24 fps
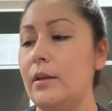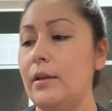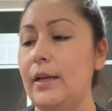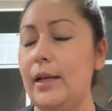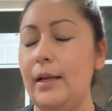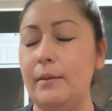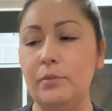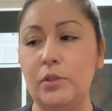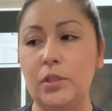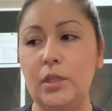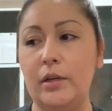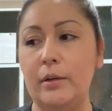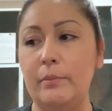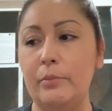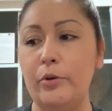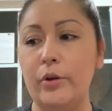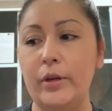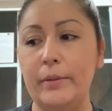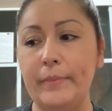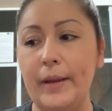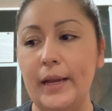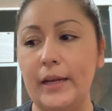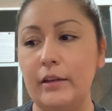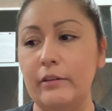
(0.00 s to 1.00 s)
sorry, I'm
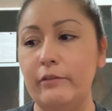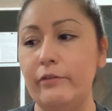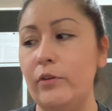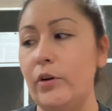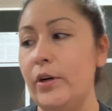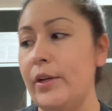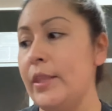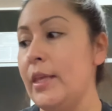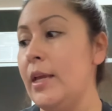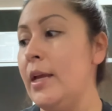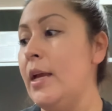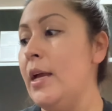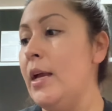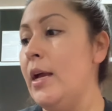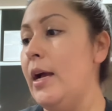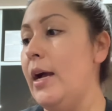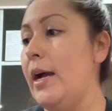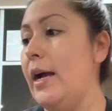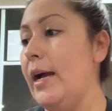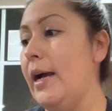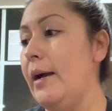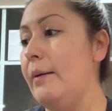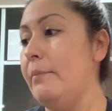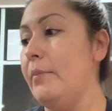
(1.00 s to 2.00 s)
going back and forth.
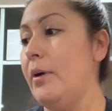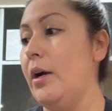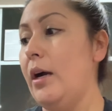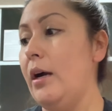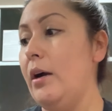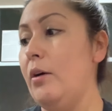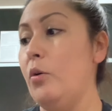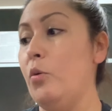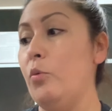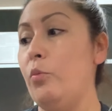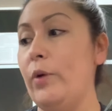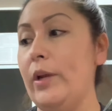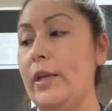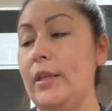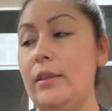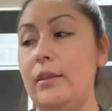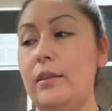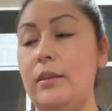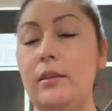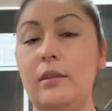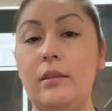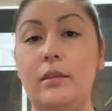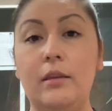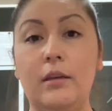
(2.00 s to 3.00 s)

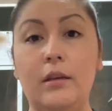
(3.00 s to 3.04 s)
With